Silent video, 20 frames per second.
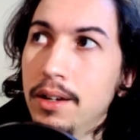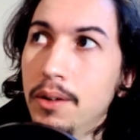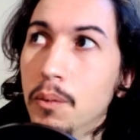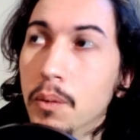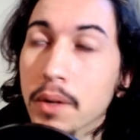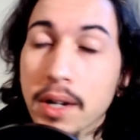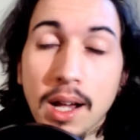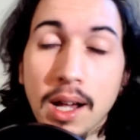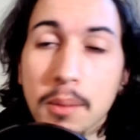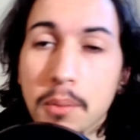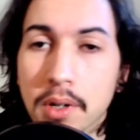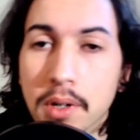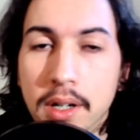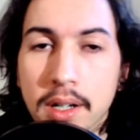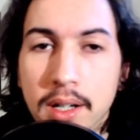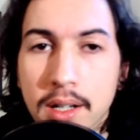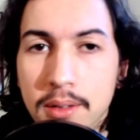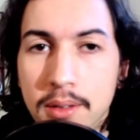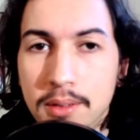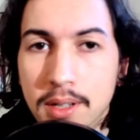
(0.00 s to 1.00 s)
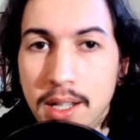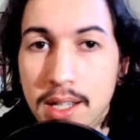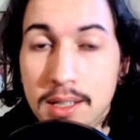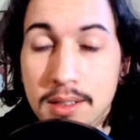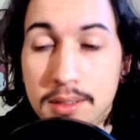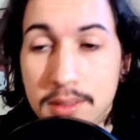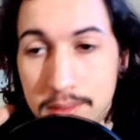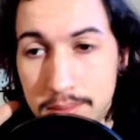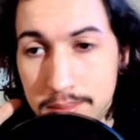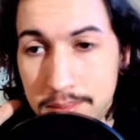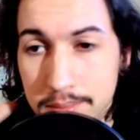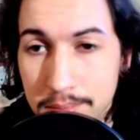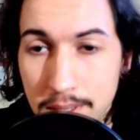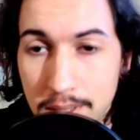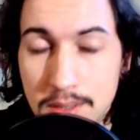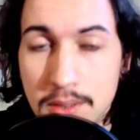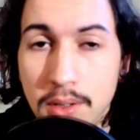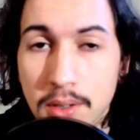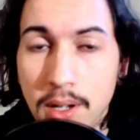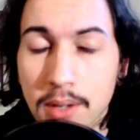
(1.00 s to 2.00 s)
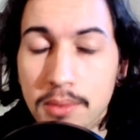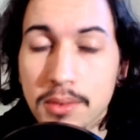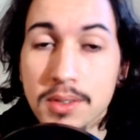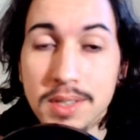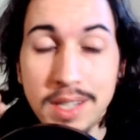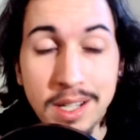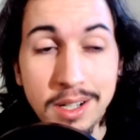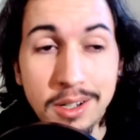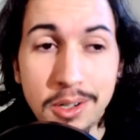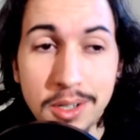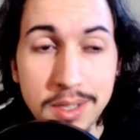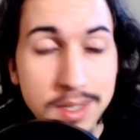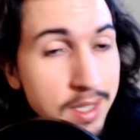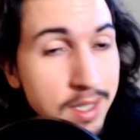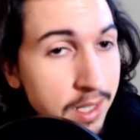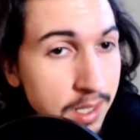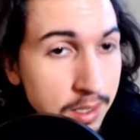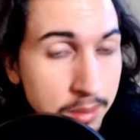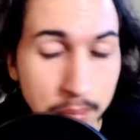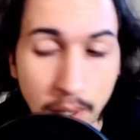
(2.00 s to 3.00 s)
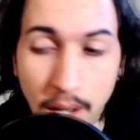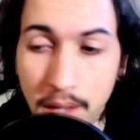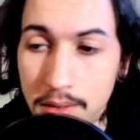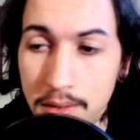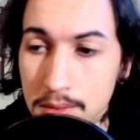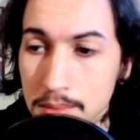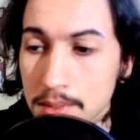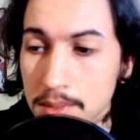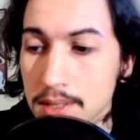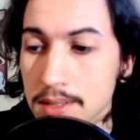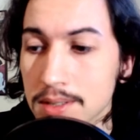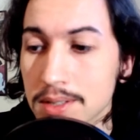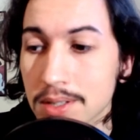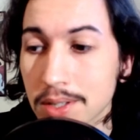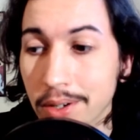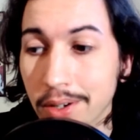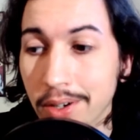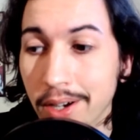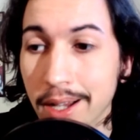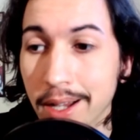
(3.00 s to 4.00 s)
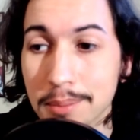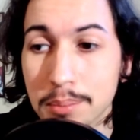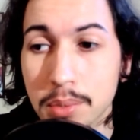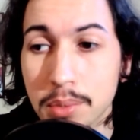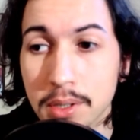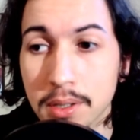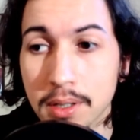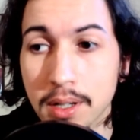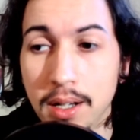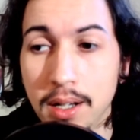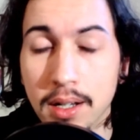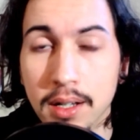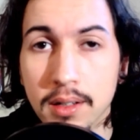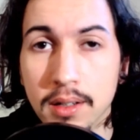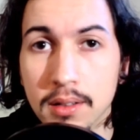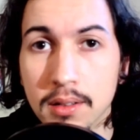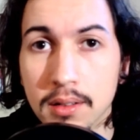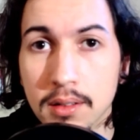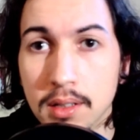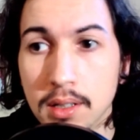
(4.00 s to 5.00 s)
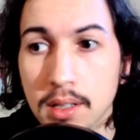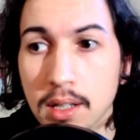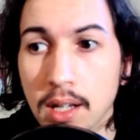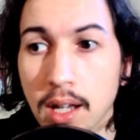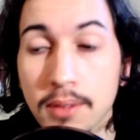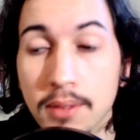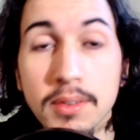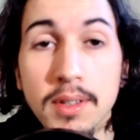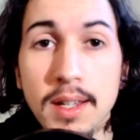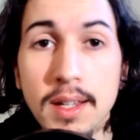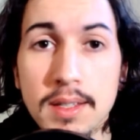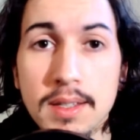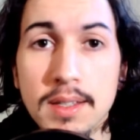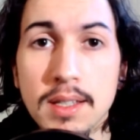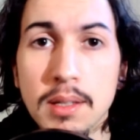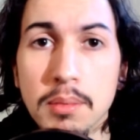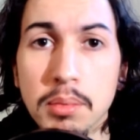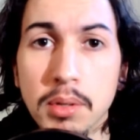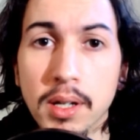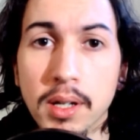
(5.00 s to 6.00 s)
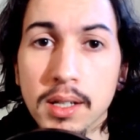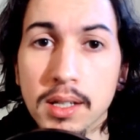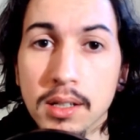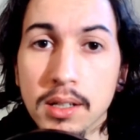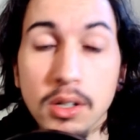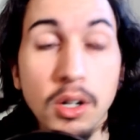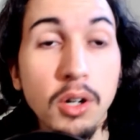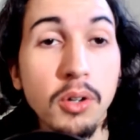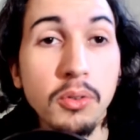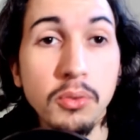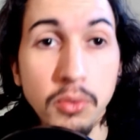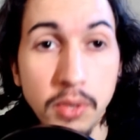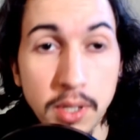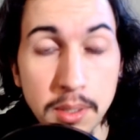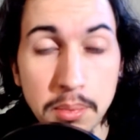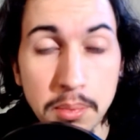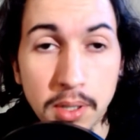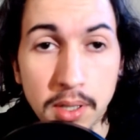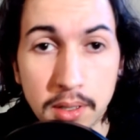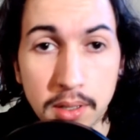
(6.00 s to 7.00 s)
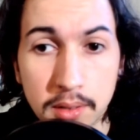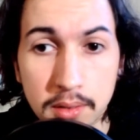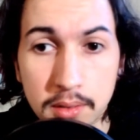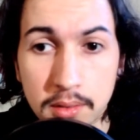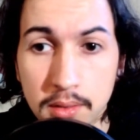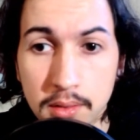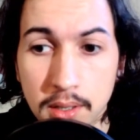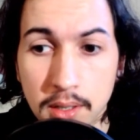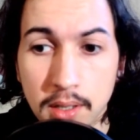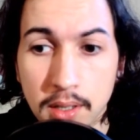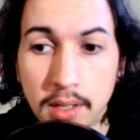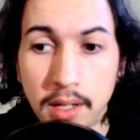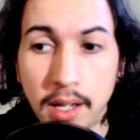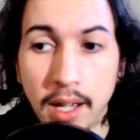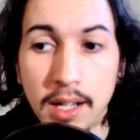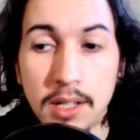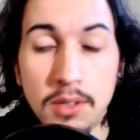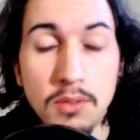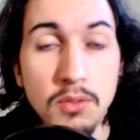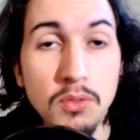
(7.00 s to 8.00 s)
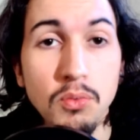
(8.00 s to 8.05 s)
When I'm wearing like my studio headphones, I notice it and it bothers me, so I put on a VST plugin called Reaper and use